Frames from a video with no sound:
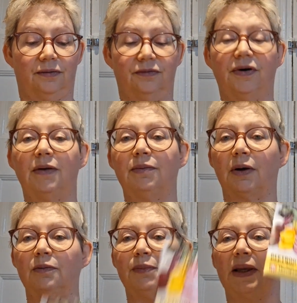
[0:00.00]

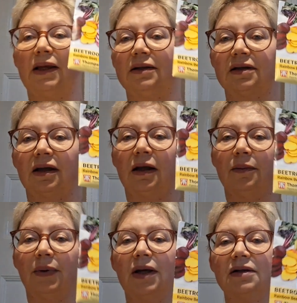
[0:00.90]
rainbow beet
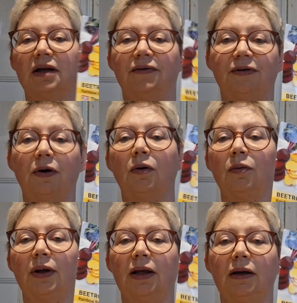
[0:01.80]
because I forgot
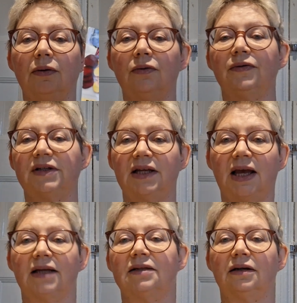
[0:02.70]
we already
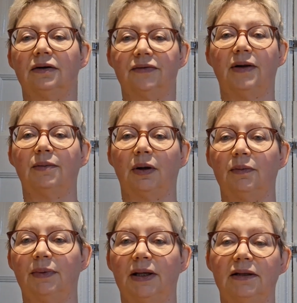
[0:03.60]
had a rainbow
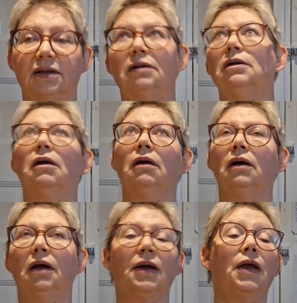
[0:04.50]
beet.
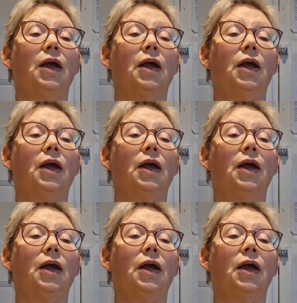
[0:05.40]
Duh.